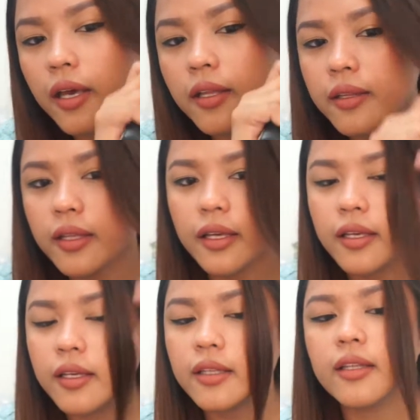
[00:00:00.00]
And
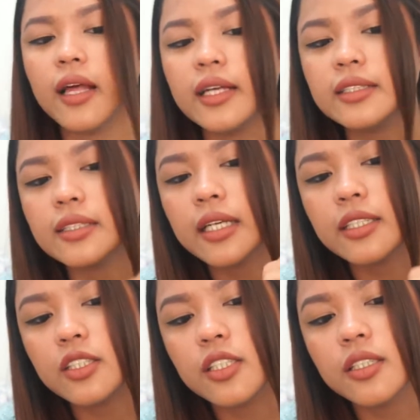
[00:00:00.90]
then, last
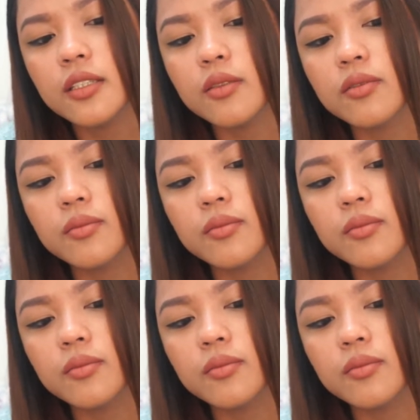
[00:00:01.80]
section.